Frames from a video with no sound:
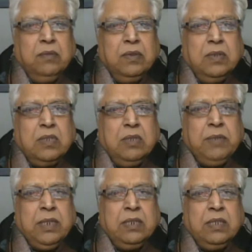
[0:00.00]
The
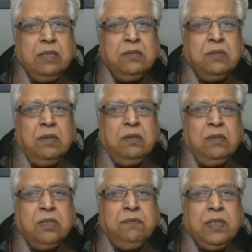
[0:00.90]
subject can swallow
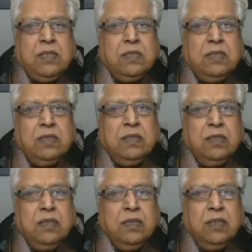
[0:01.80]
liquids,
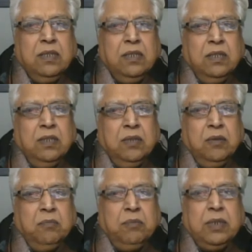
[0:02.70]

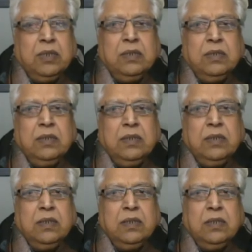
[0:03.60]
but
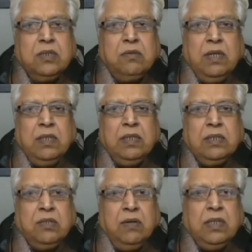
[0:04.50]

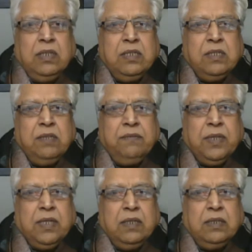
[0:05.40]
swallowing solid is
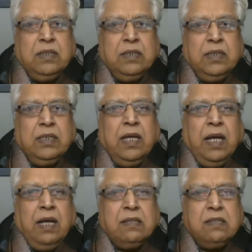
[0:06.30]
difficult. It
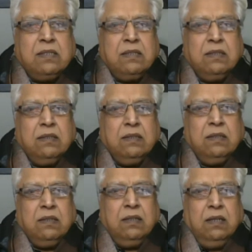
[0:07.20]
gags.
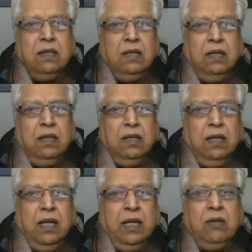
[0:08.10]

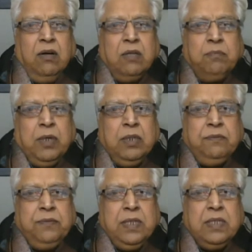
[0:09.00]
Head or body
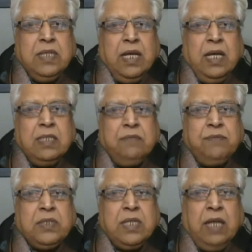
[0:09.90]
feels as
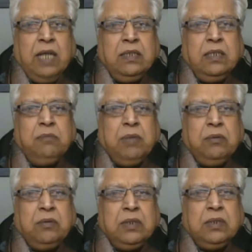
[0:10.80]
if scattered
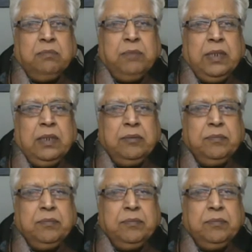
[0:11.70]
about in the bed,